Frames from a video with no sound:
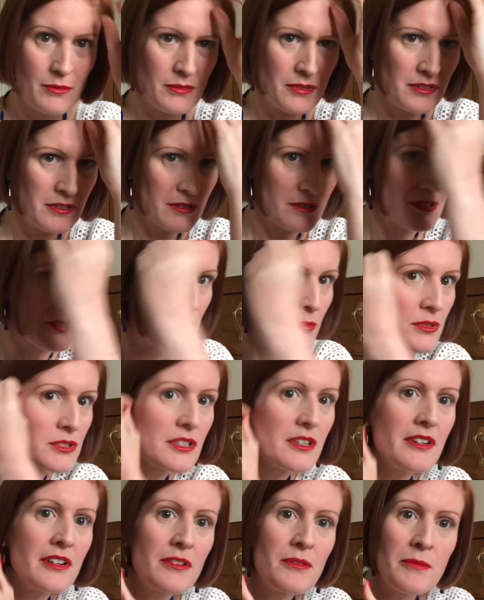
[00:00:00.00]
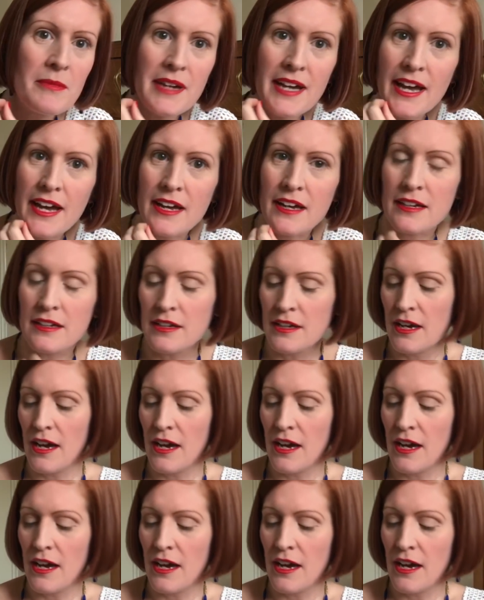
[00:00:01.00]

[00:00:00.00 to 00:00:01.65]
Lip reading: Oh God, what's going on with my hair?